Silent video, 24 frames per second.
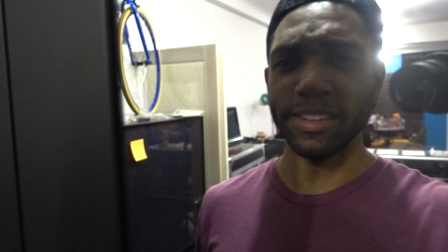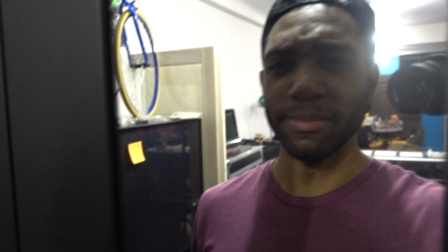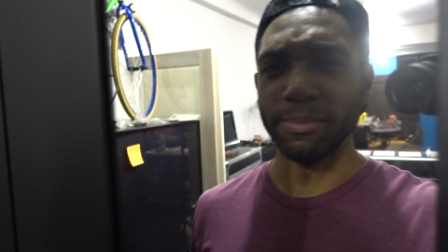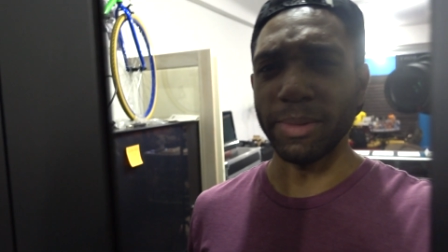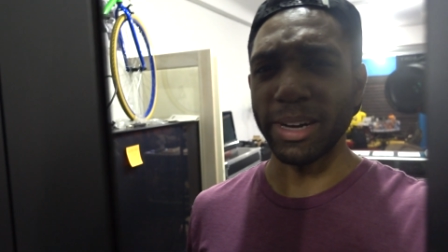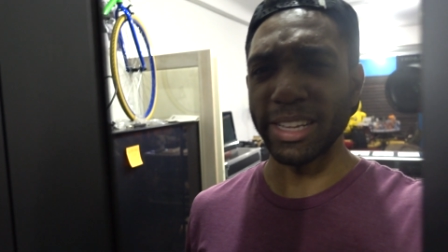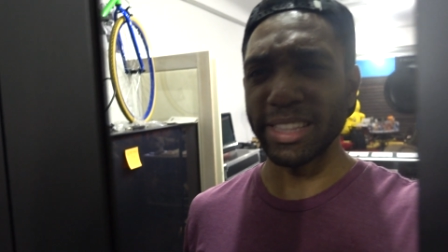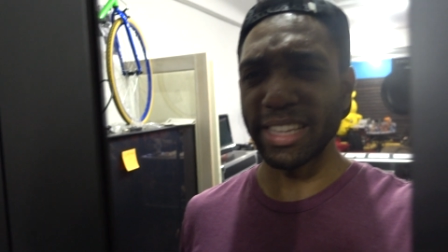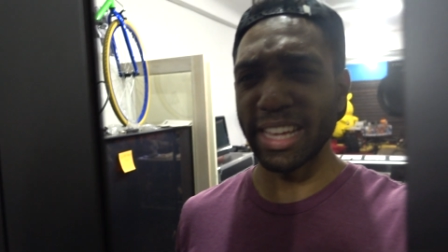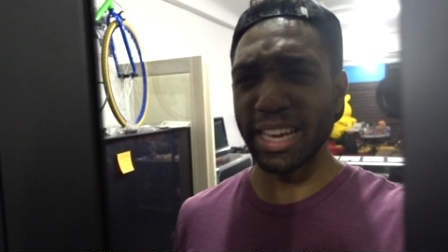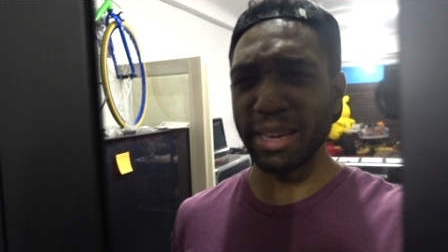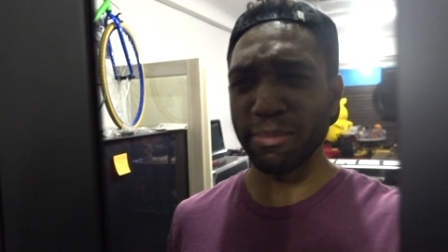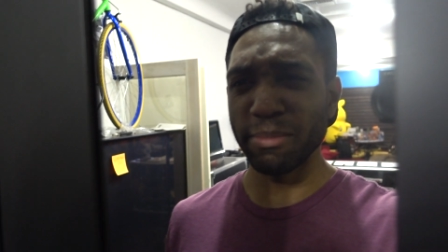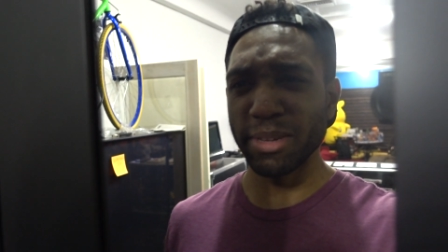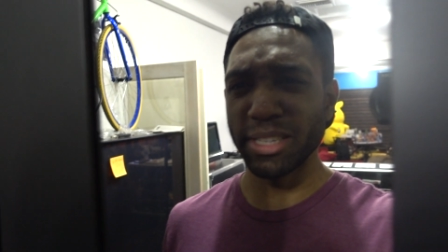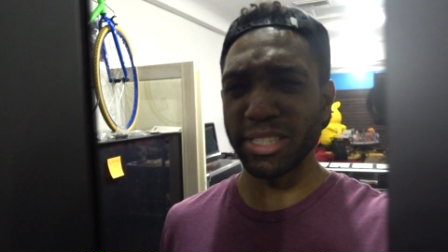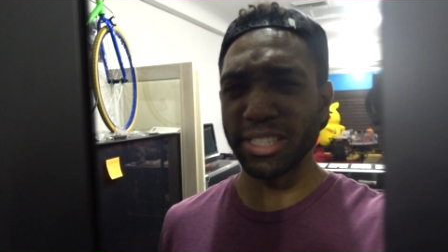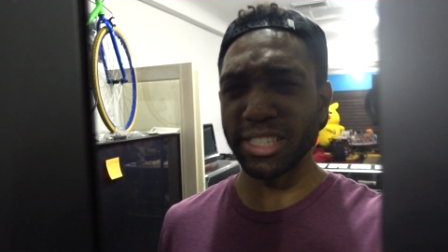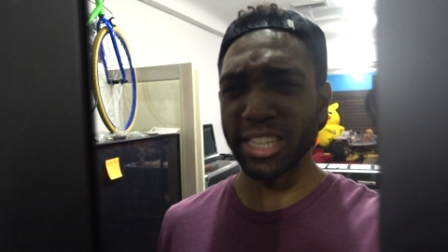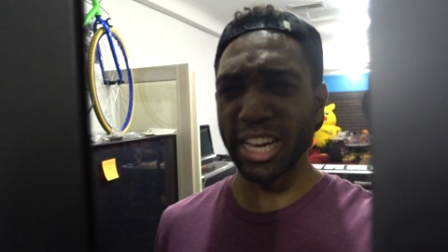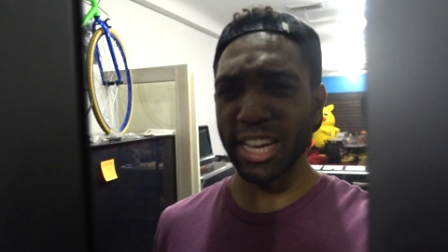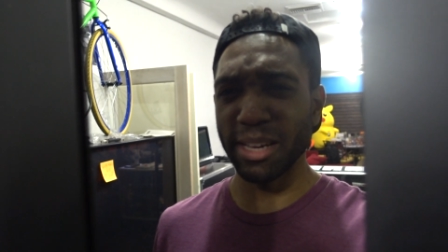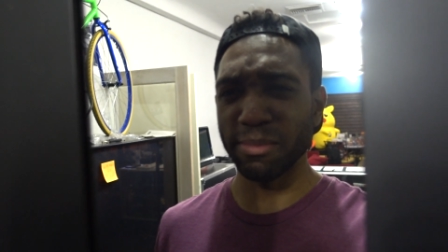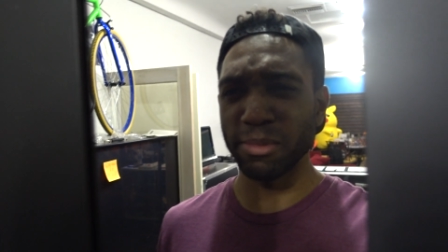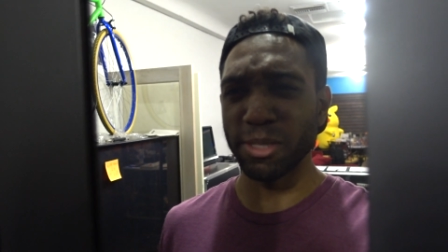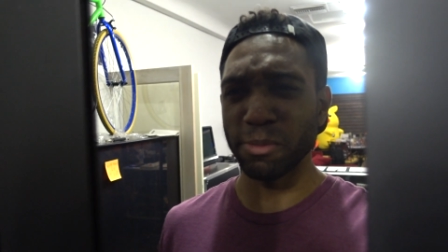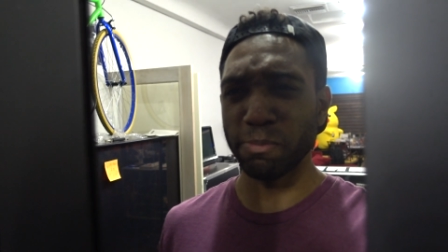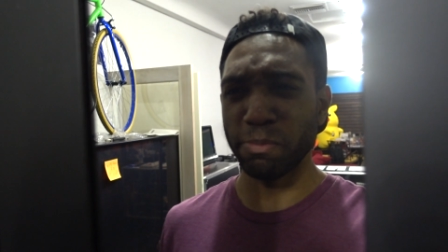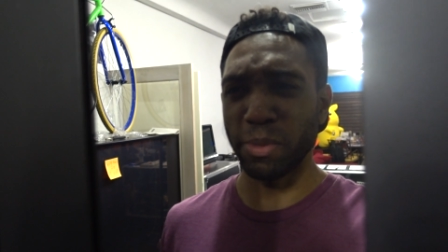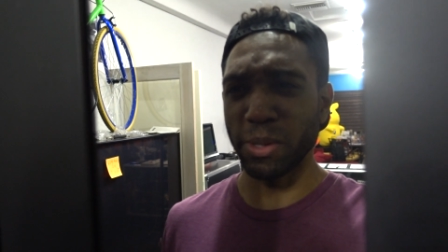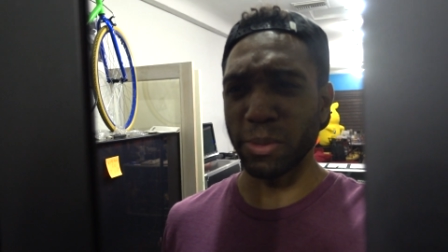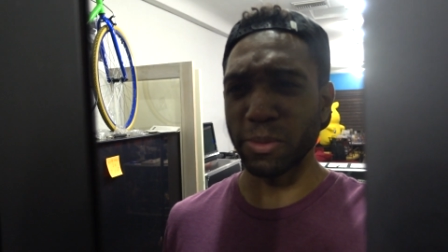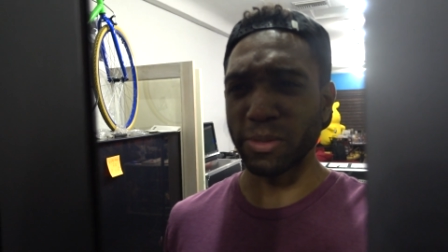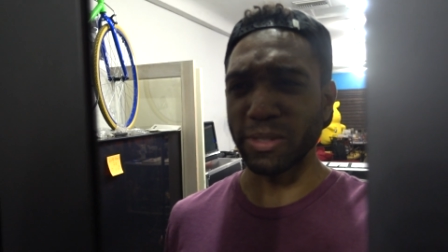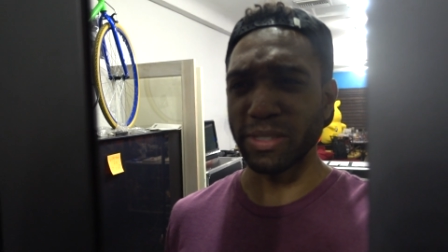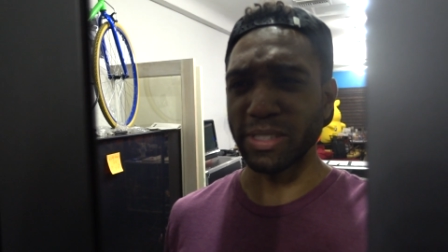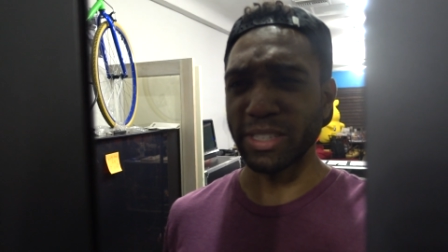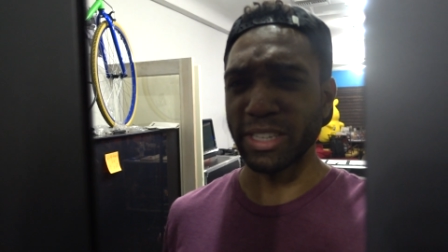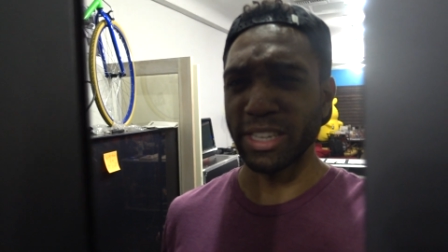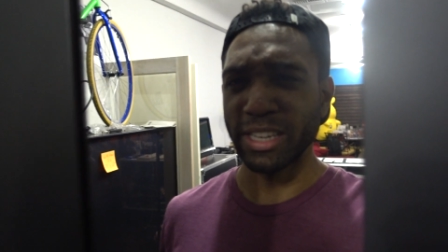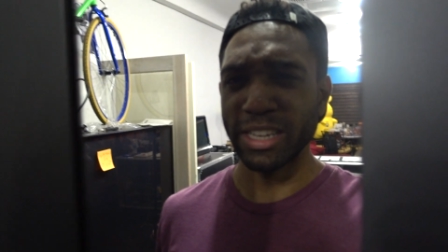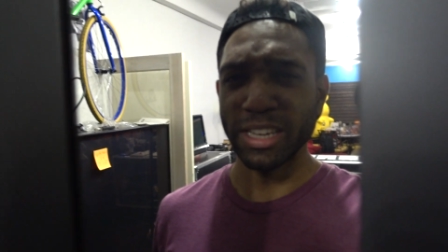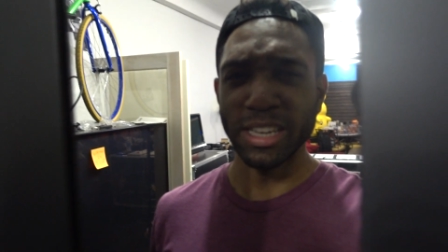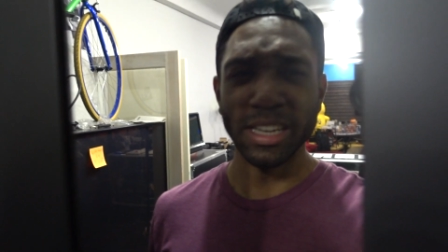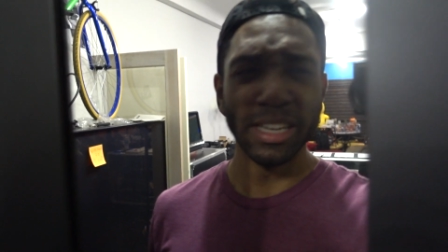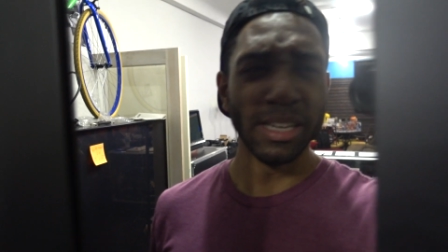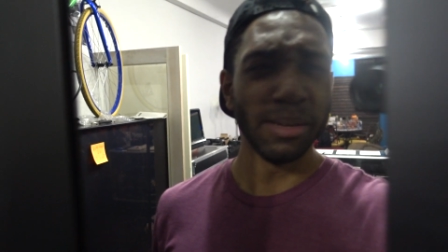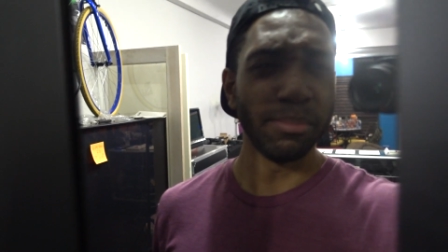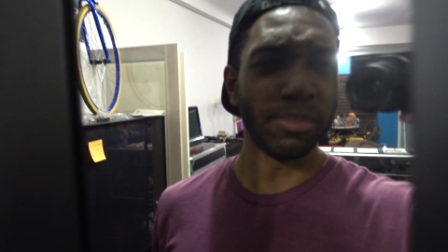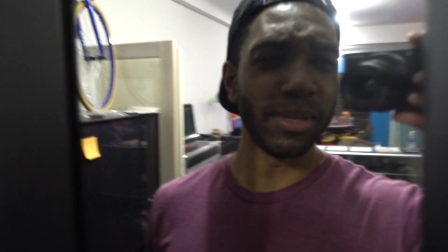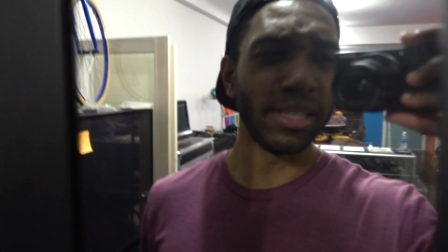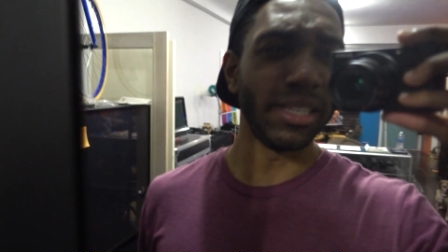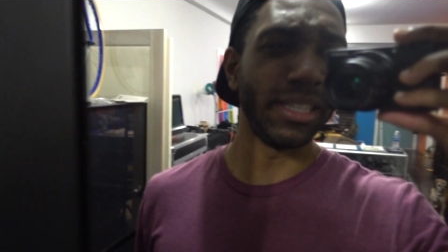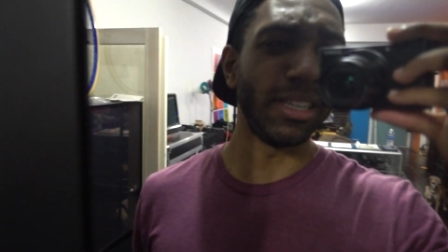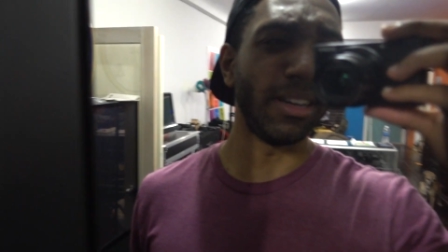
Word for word: my name is James Bond. But